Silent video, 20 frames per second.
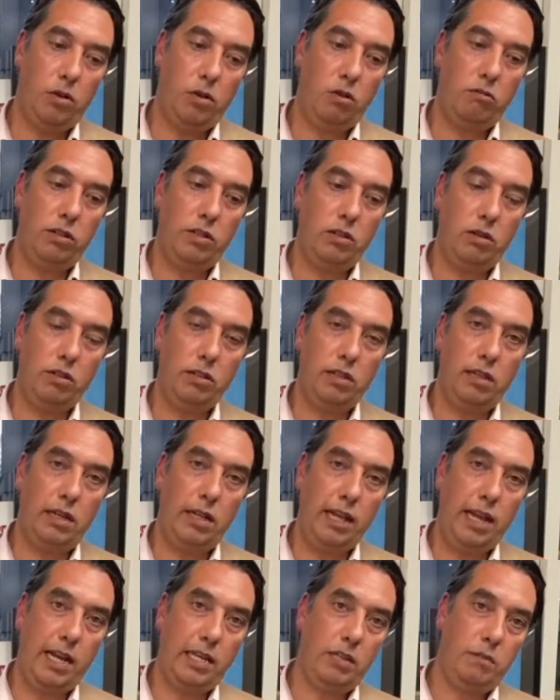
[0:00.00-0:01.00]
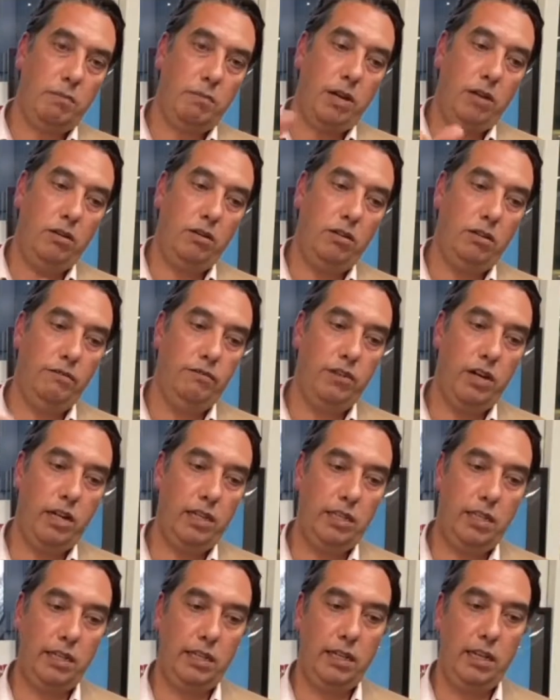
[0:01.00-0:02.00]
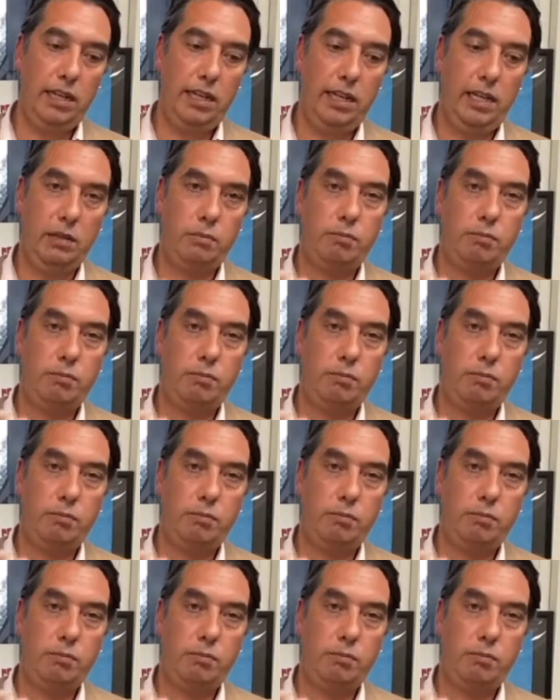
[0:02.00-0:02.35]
horizontally as opposed to vertically,